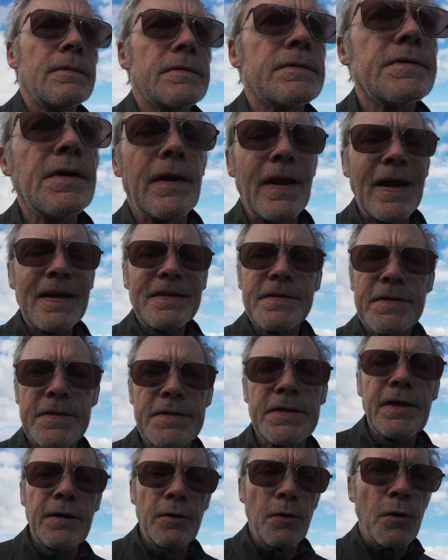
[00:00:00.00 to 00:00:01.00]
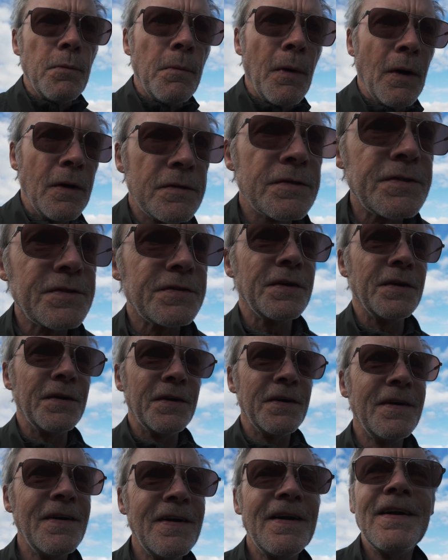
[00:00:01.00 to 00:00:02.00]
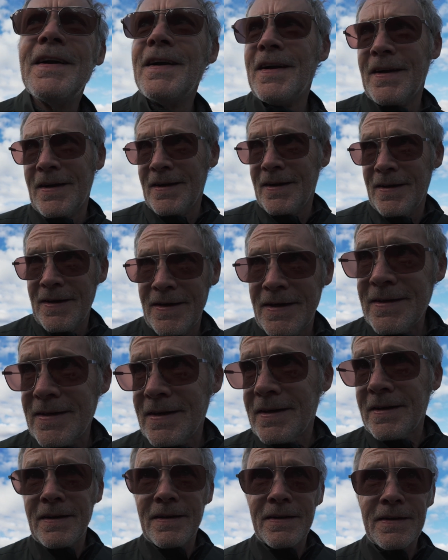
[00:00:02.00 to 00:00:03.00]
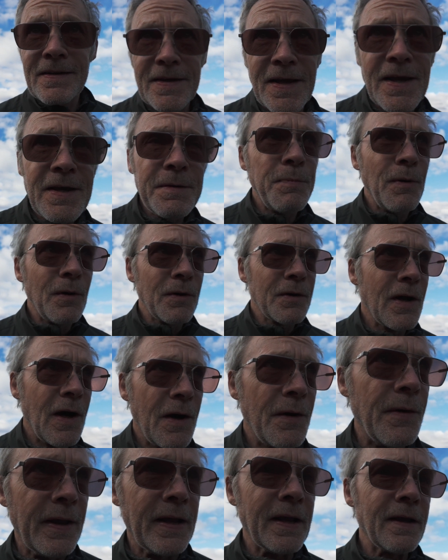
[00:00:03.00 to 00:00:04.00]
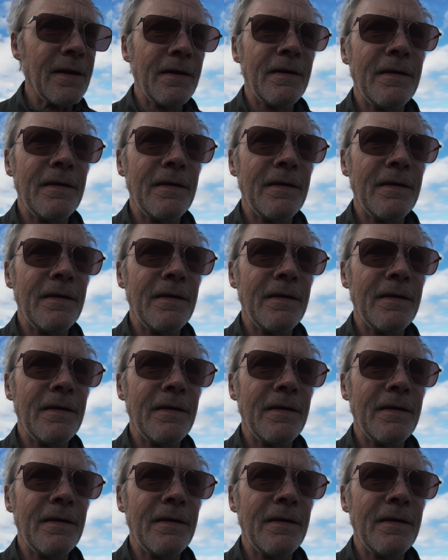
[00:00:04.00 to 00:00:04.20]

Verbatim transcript: tenacity almost to keep on going.